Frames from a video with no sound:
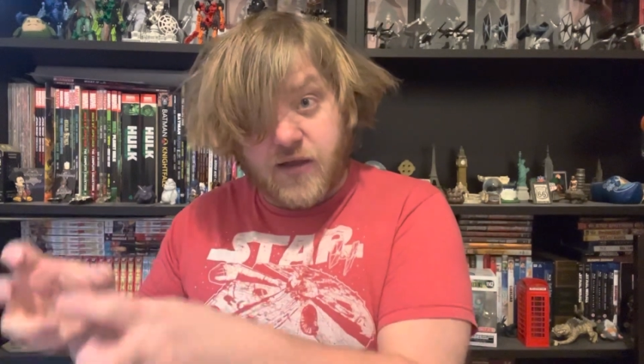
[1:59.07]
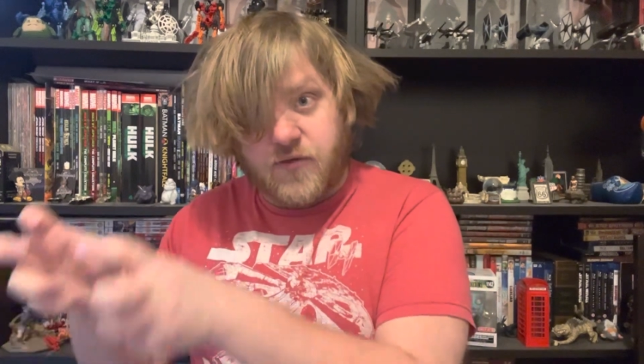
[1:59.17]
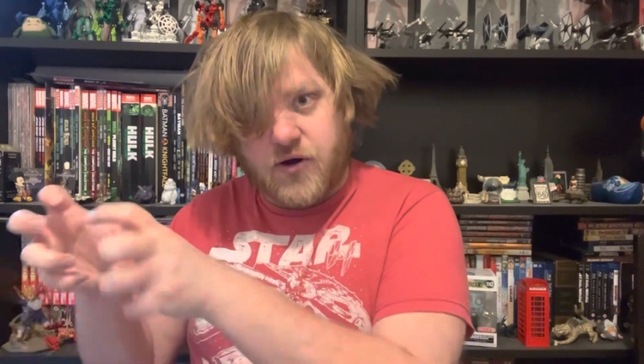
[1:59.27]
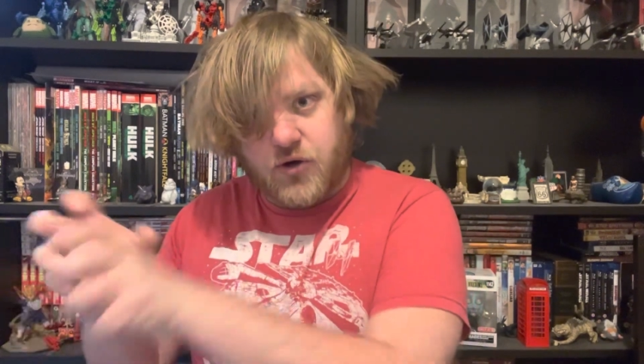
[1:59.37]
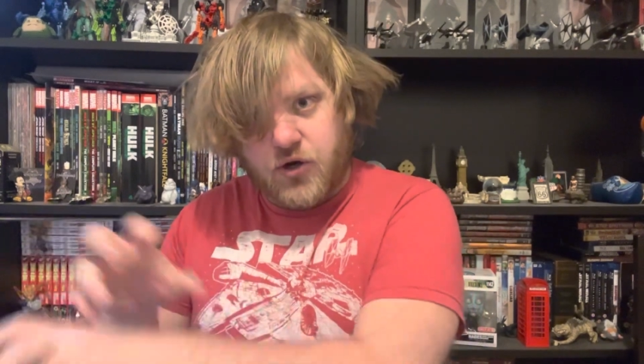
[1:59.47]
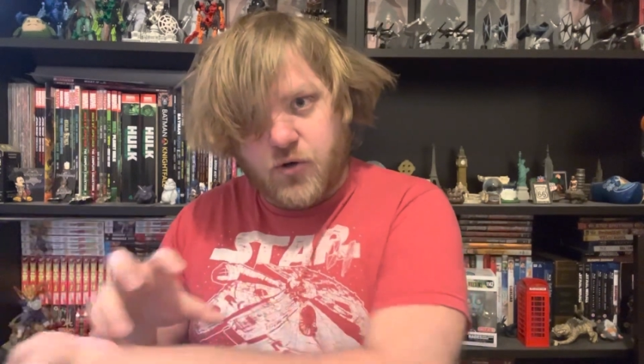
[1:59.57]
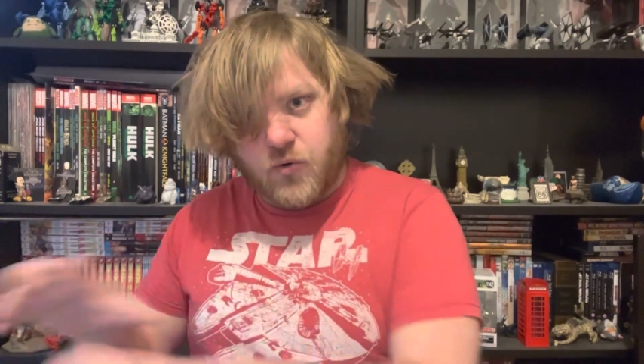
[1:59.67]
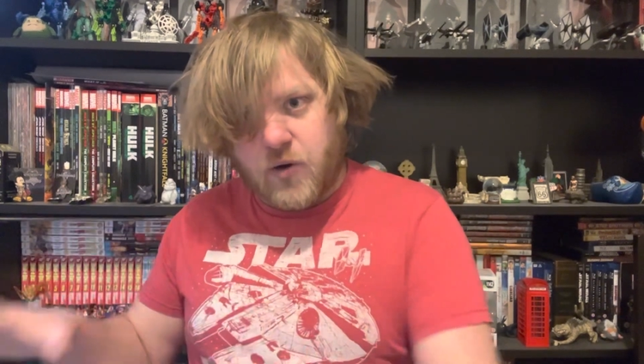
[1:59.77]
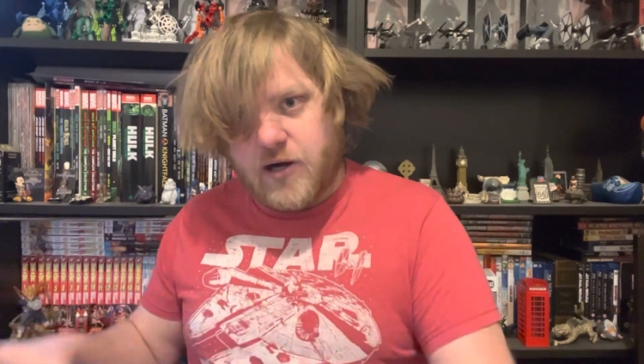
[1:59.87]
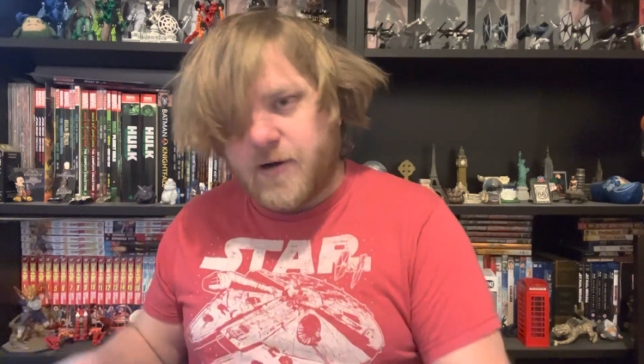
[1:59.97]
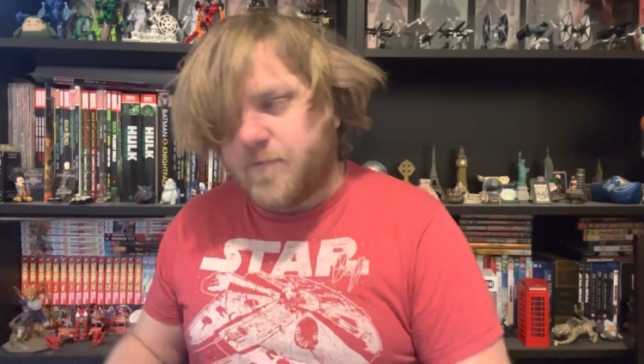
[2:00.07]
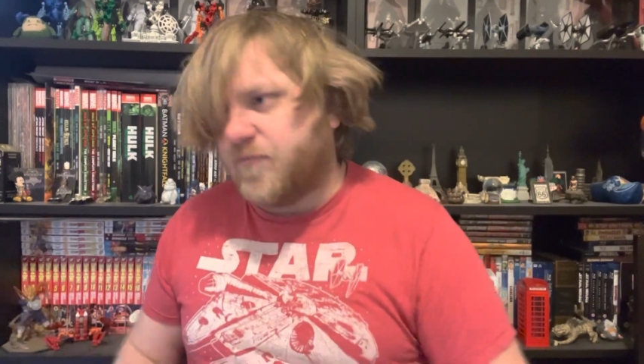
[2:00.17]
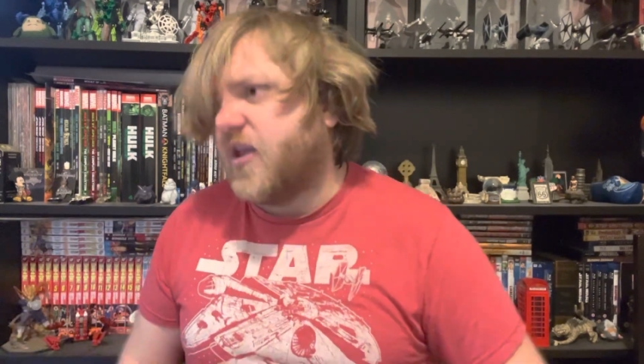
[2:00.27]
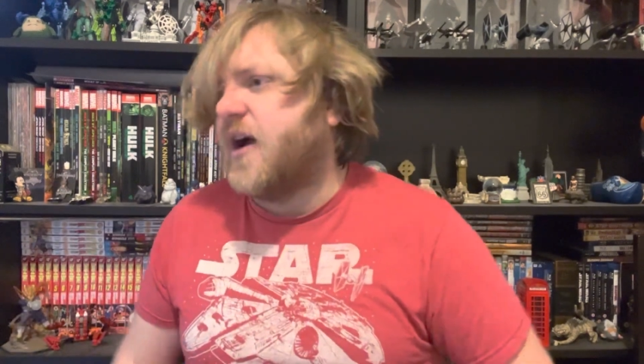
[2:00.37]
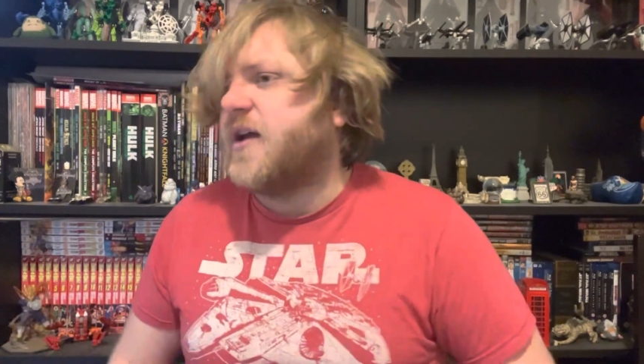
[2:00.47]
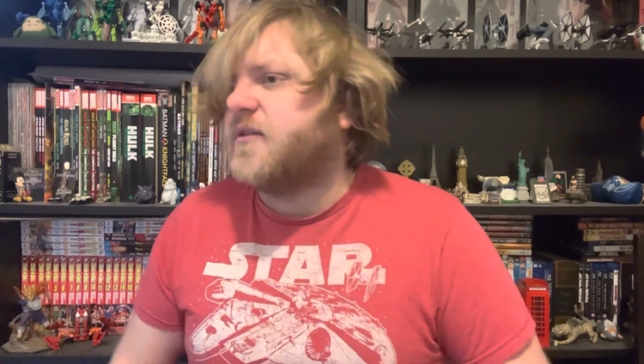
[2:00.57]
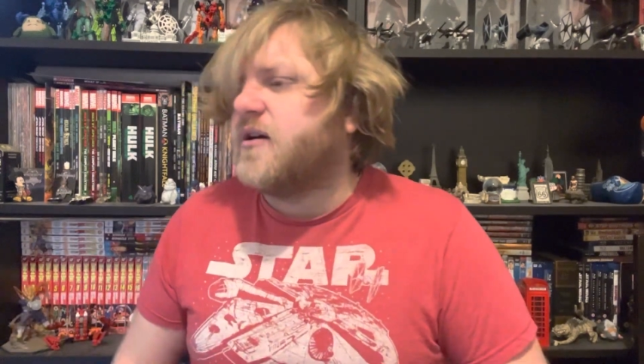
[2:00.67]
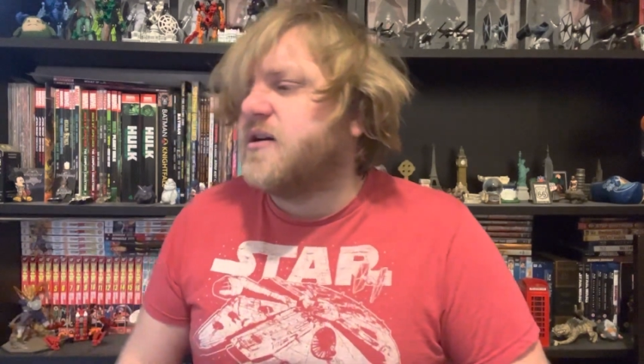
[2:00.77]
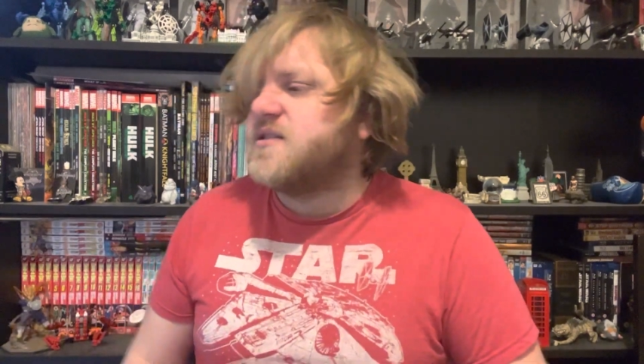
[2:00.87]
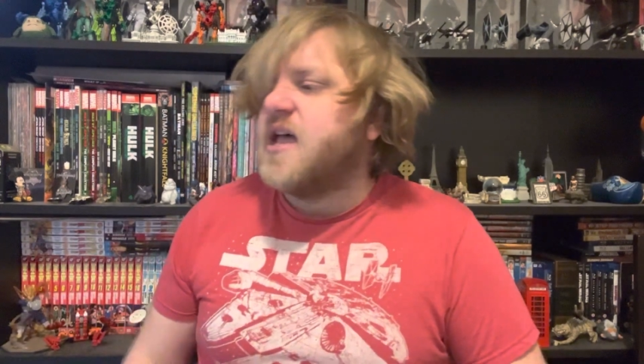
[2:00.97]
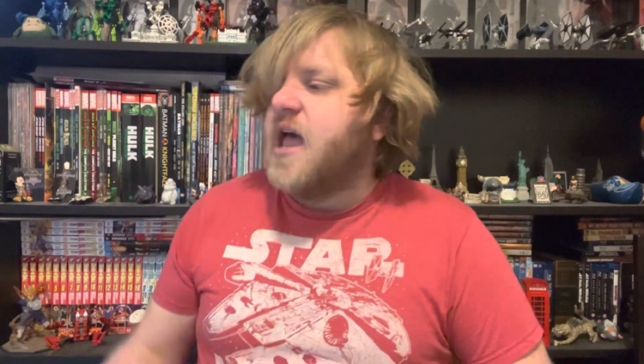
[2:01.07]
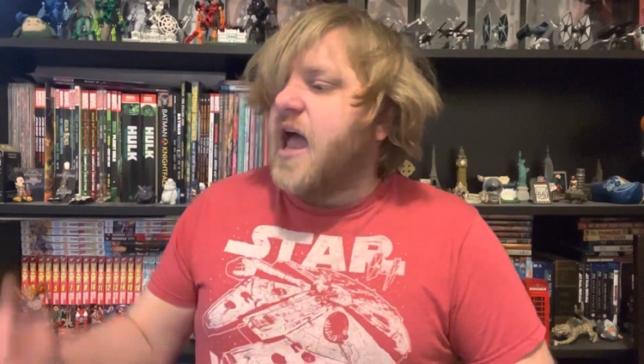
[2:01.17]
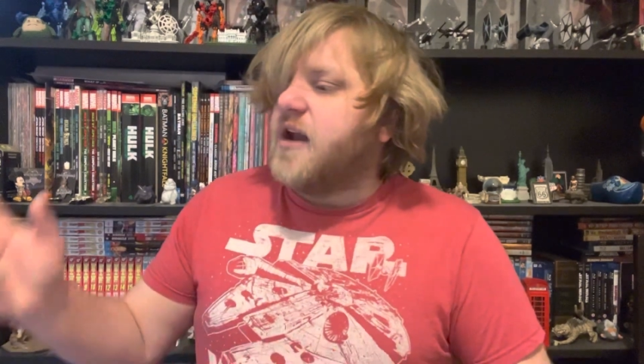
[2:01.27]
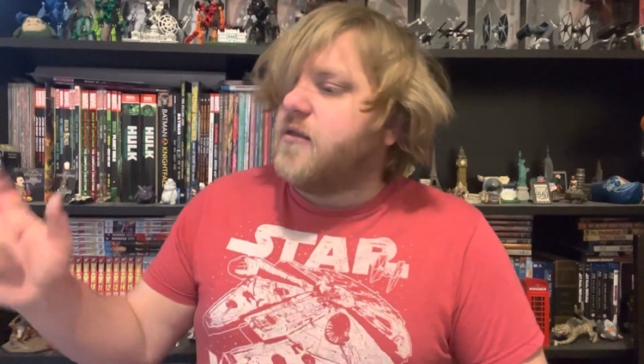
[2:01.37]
in their new um, guidelines, and a